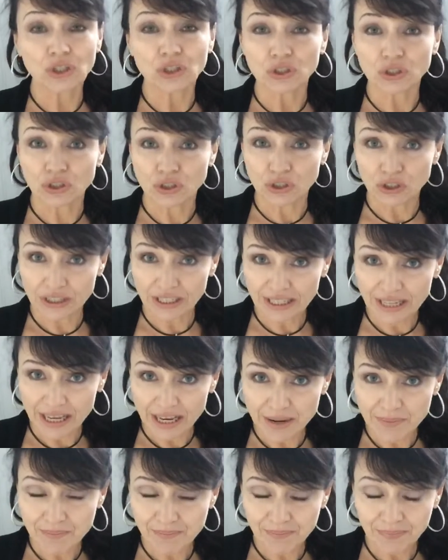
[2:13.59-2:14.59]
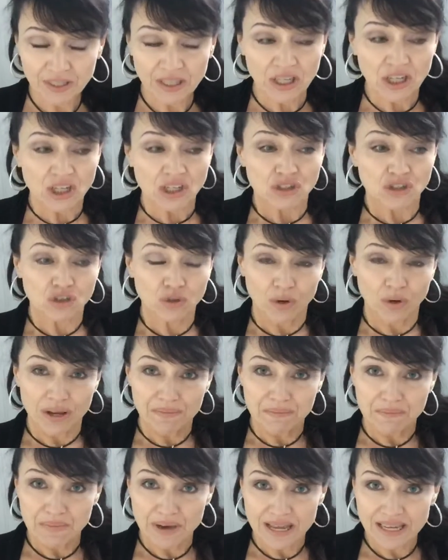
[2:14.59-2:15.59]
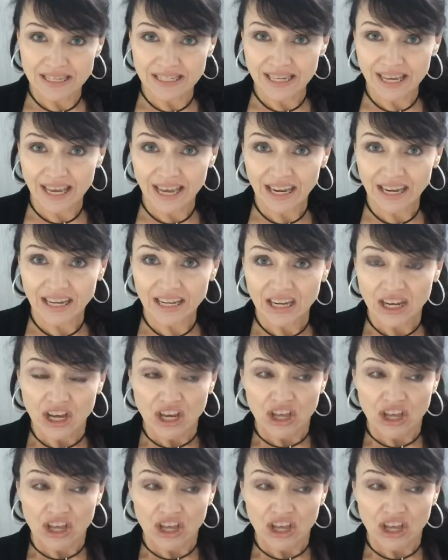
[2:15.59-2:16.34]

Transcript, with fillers: Look it up. So on Monday,